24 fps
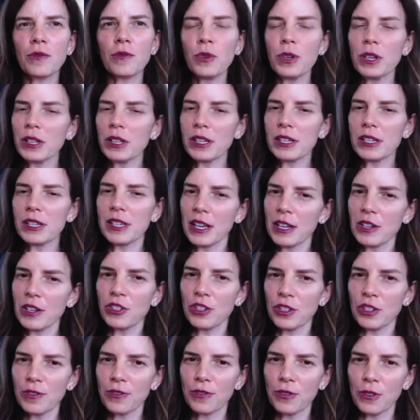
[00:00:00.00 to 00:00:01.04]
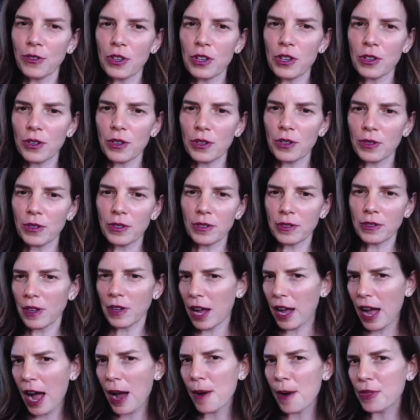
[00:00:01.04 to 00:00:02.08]
realization for you,
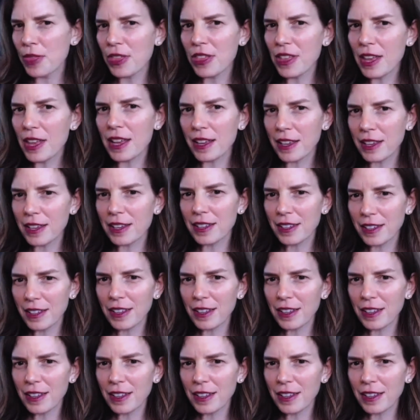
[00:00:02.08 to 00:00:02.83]
I would think.